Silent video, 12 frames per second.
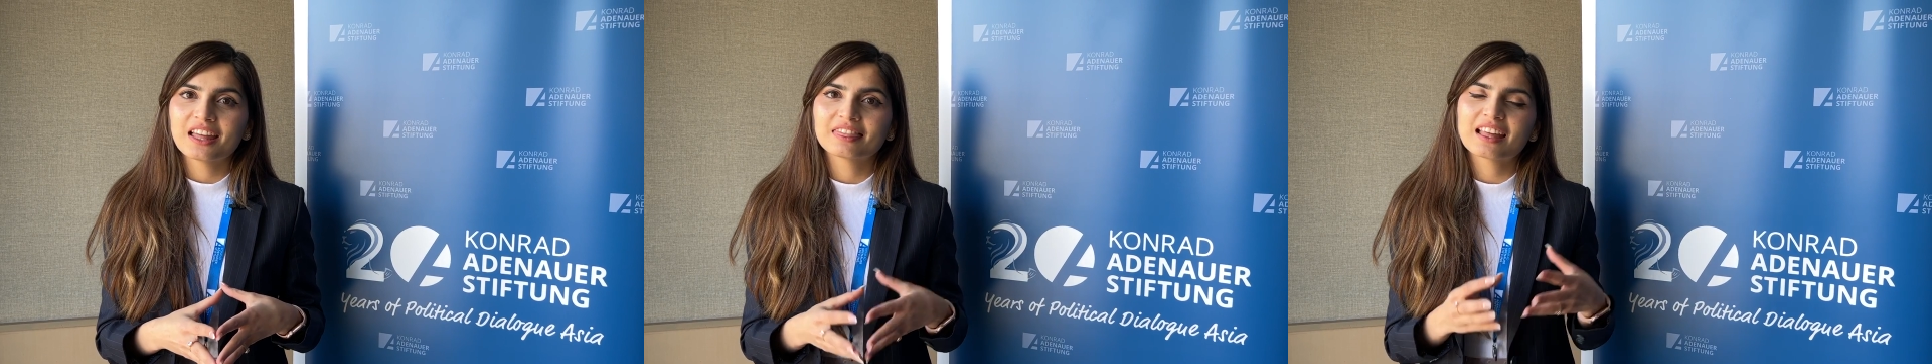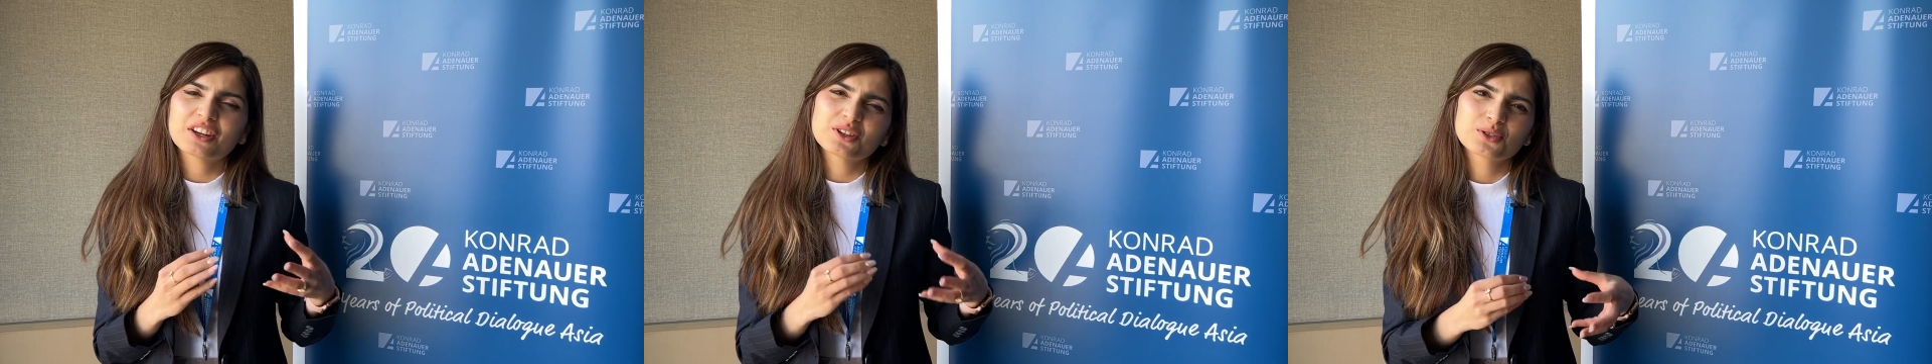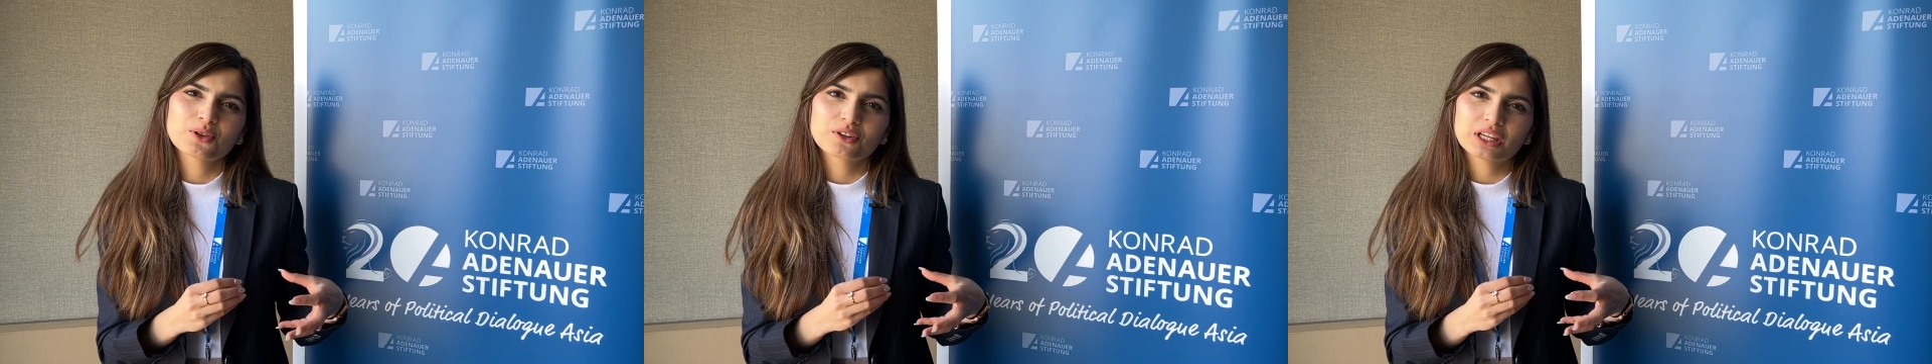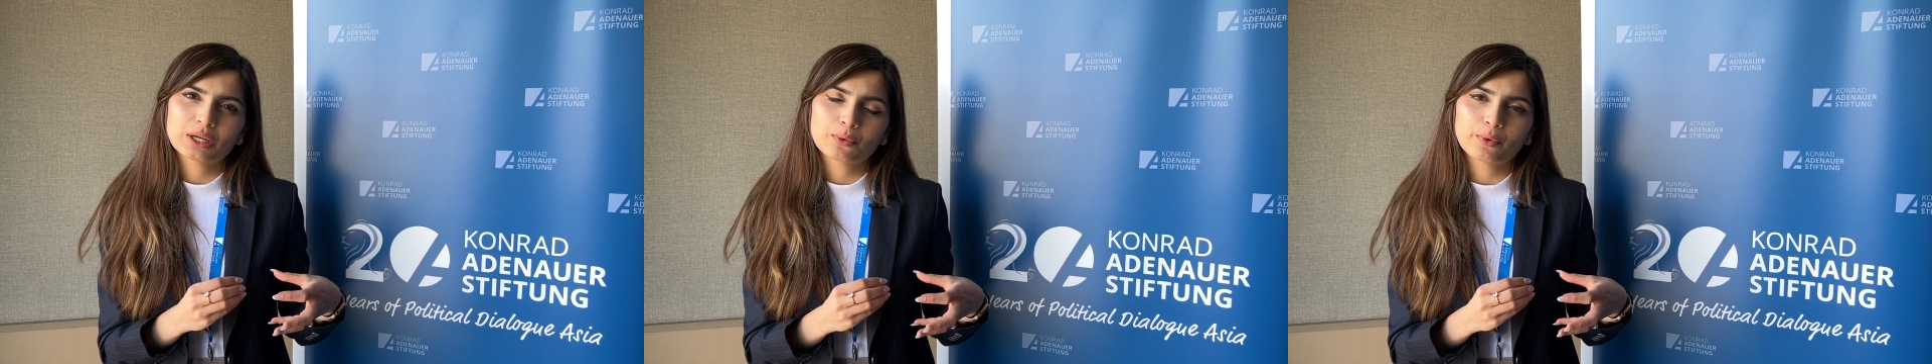that does
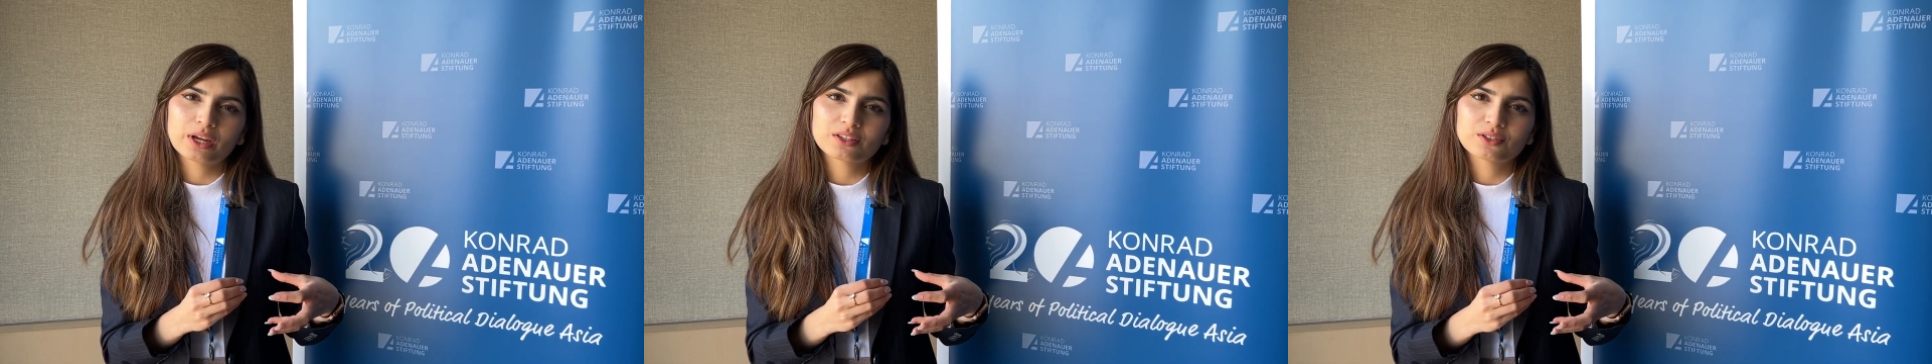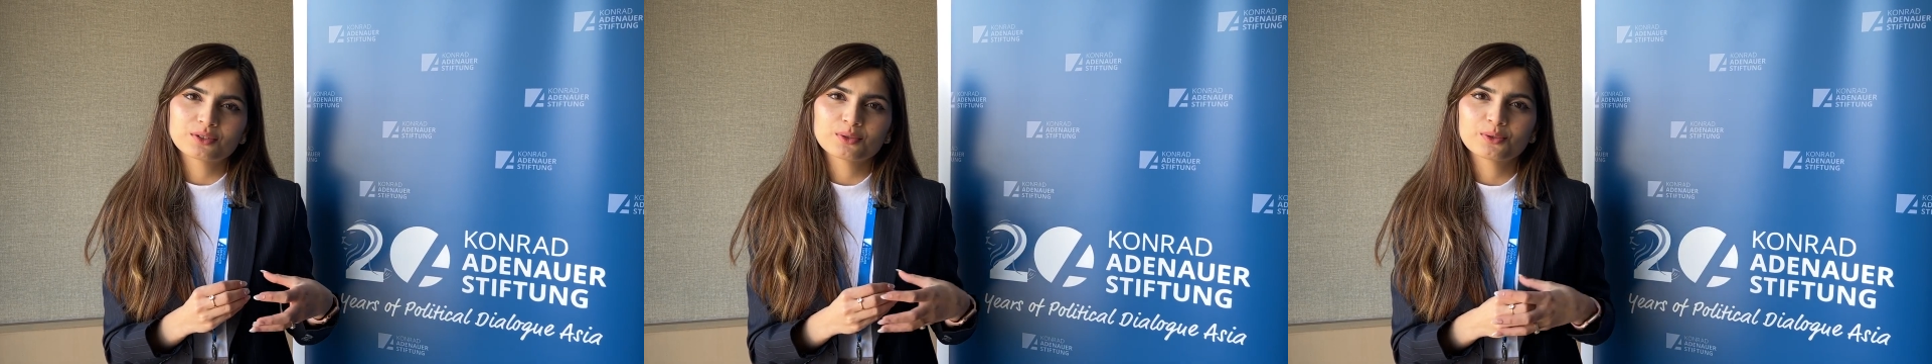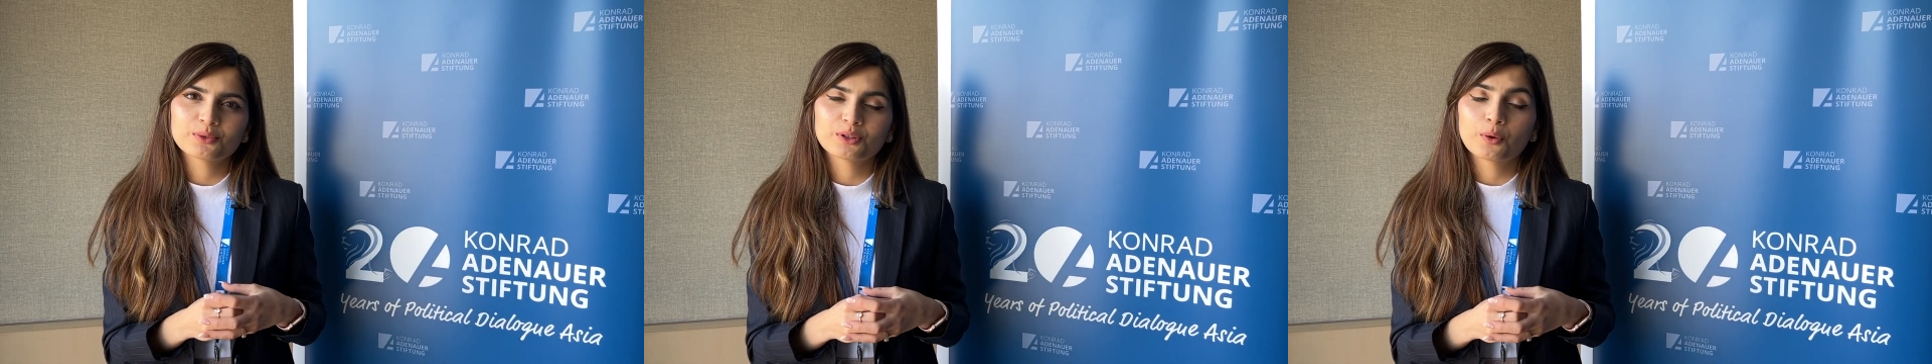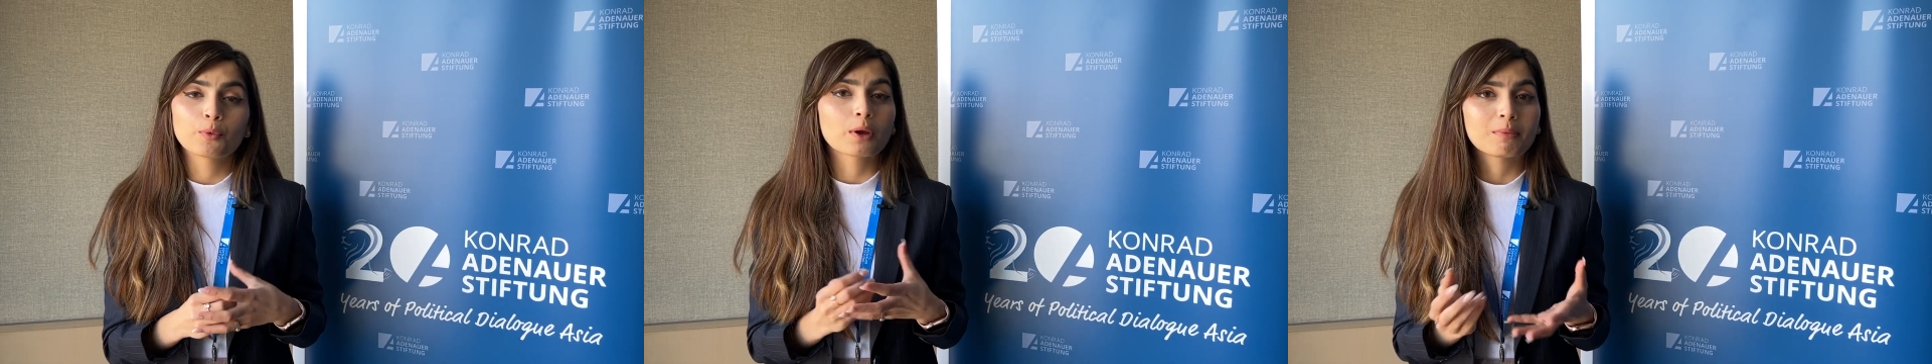not equate to
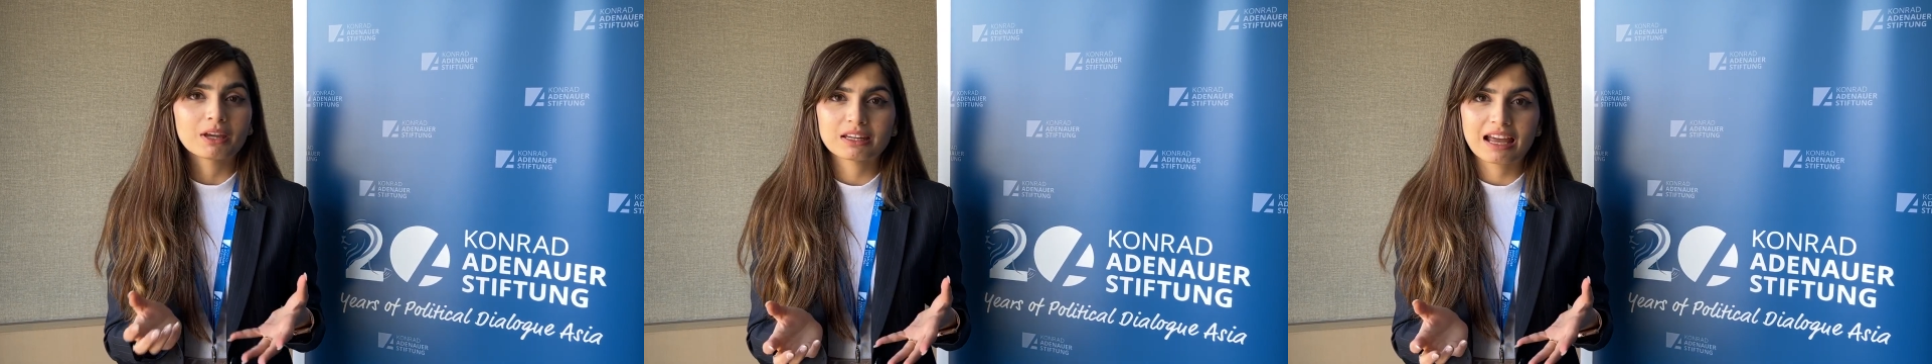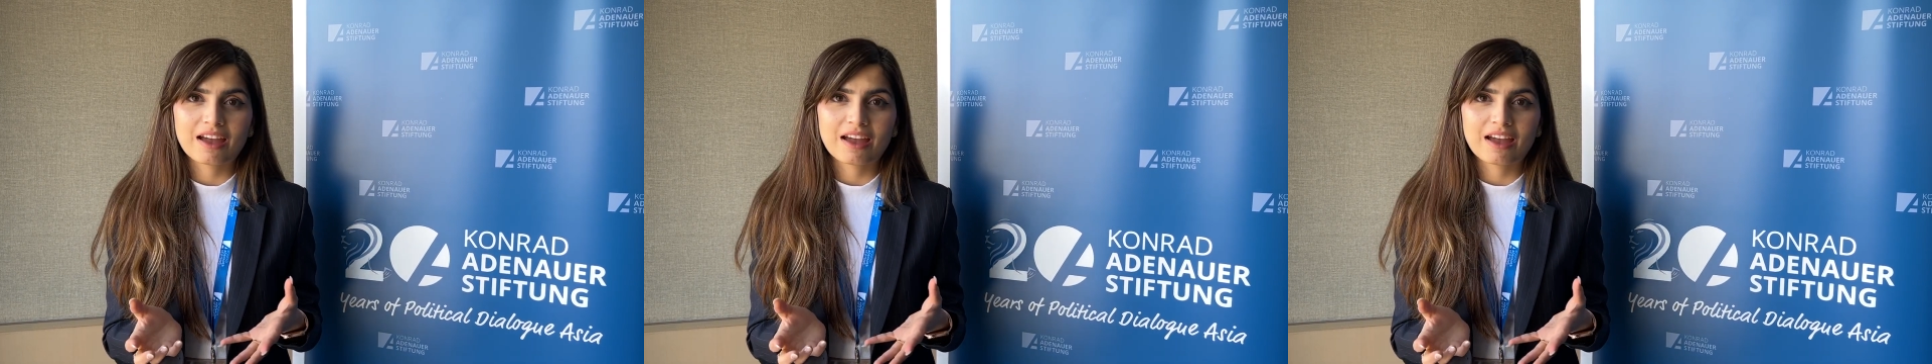the women